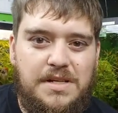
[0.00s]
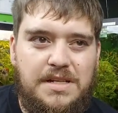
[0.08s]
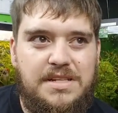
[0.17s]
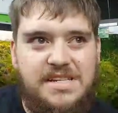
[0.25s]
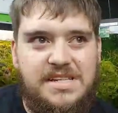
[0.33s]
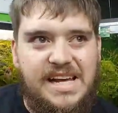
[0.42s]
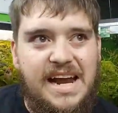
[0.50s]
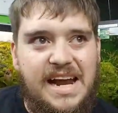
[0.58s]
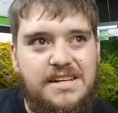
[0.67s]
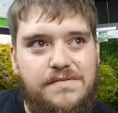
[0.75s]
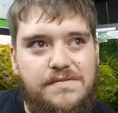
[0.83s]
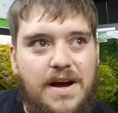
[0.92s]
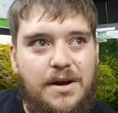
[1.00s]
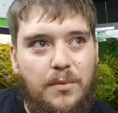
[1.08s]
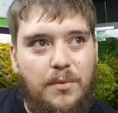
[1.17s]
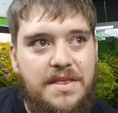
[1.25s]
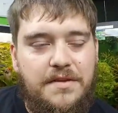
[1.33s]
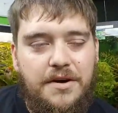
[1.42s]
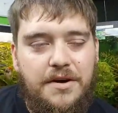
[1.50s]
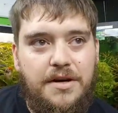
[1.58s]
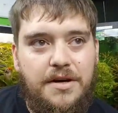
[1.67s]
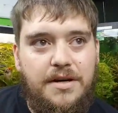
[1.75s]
satisfied with her,